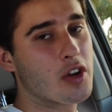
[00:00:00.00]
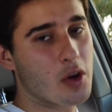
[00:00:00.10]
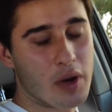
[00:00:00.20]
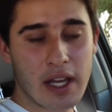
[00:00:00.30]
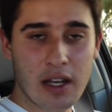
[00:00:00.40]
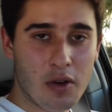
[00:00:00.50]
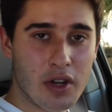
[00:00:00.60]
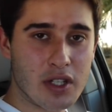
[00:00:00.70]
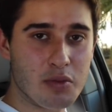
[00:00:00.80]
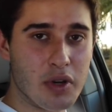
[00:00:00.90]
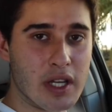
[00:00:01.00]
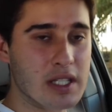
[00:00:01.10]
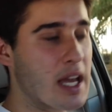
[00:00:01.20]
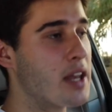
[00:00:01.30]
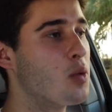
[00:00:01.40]
you don't want to get lowering
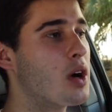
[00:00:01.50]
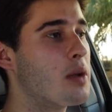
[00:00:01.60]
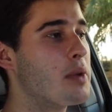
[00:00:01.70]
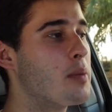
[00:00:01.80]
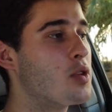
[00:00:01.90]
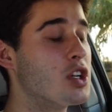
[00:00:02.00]
springs, and you want to be able to